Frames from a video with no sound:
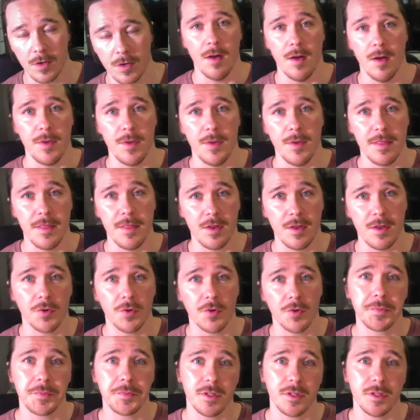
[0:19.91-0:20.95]
and then
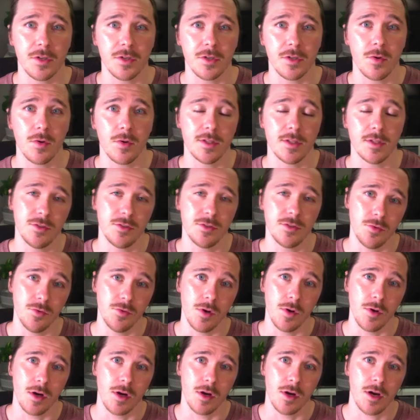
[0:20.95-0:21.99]
ultimately going into
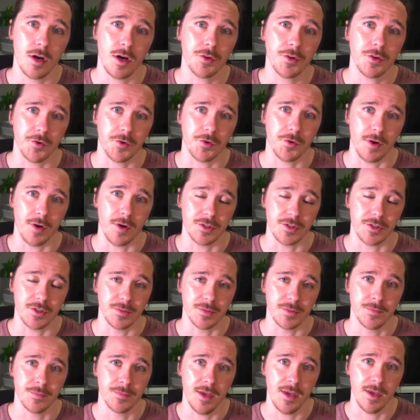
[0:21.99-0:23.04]
color correction
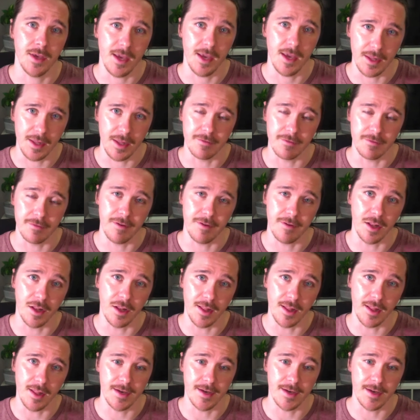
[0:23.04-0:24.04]
and the final edit.